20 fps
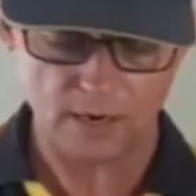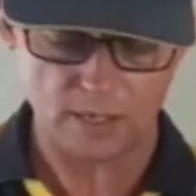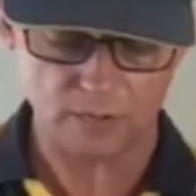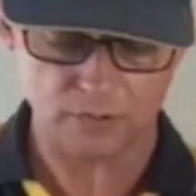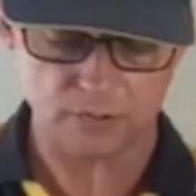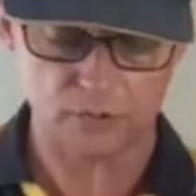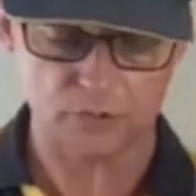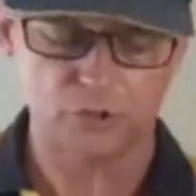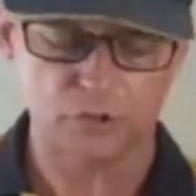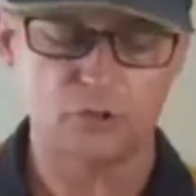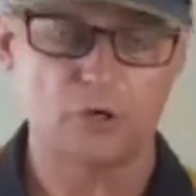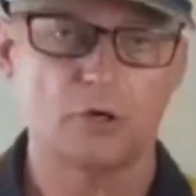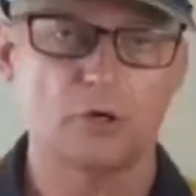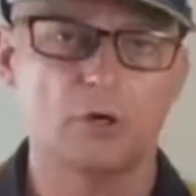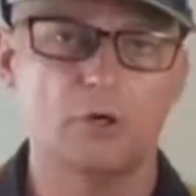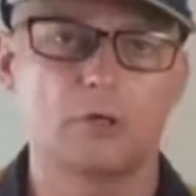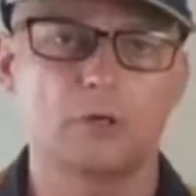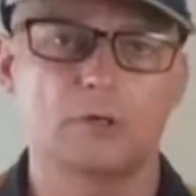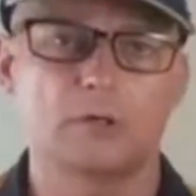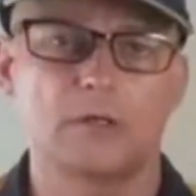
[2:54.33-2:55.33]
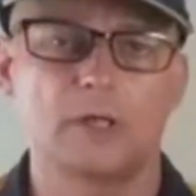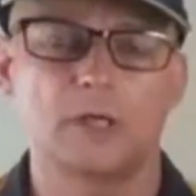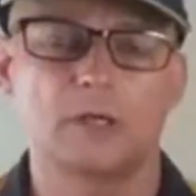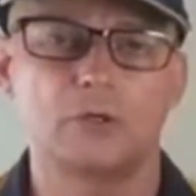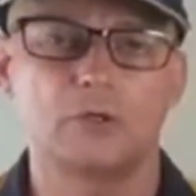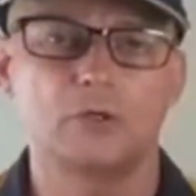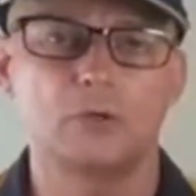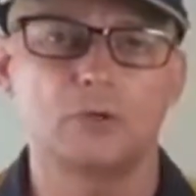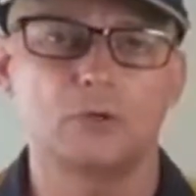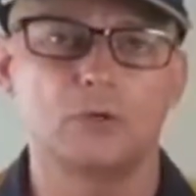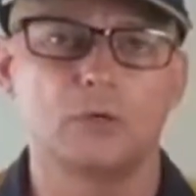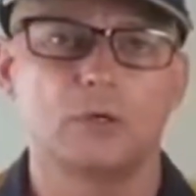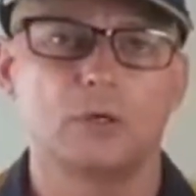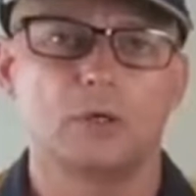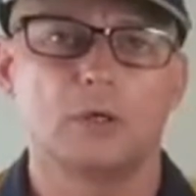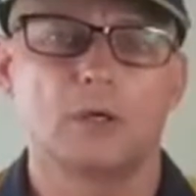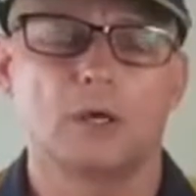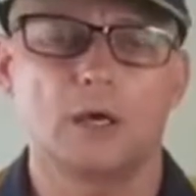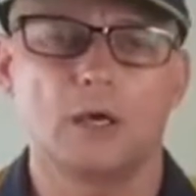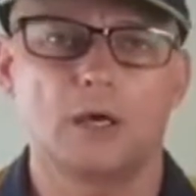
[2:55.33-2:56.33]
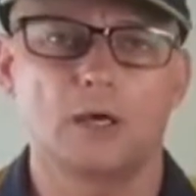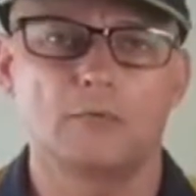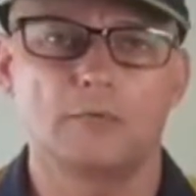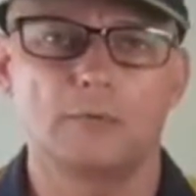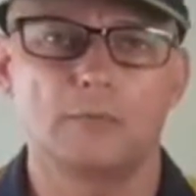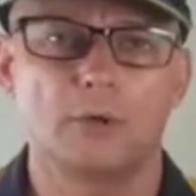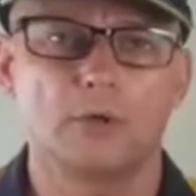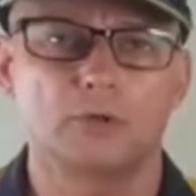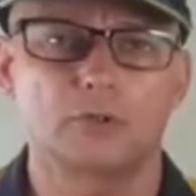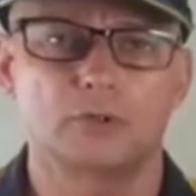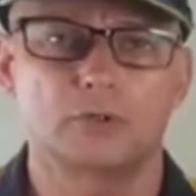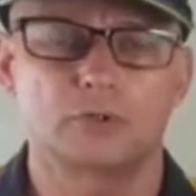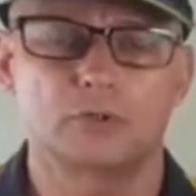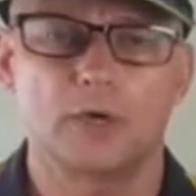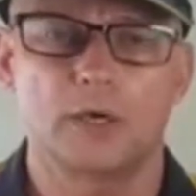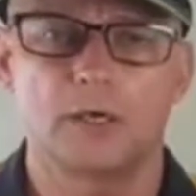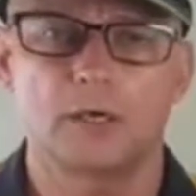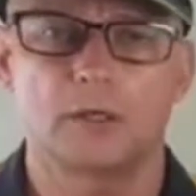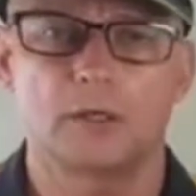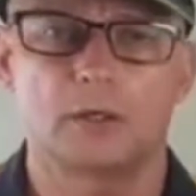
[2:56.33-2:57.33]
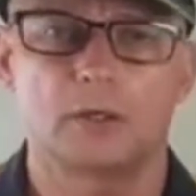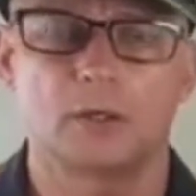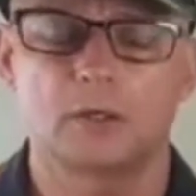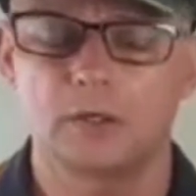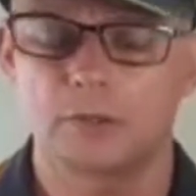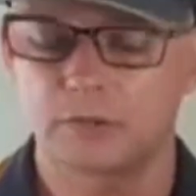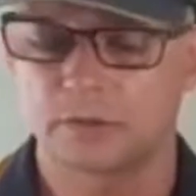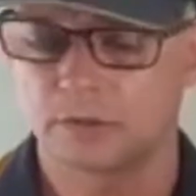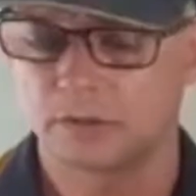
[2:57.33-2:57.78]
to show their new remote training collars.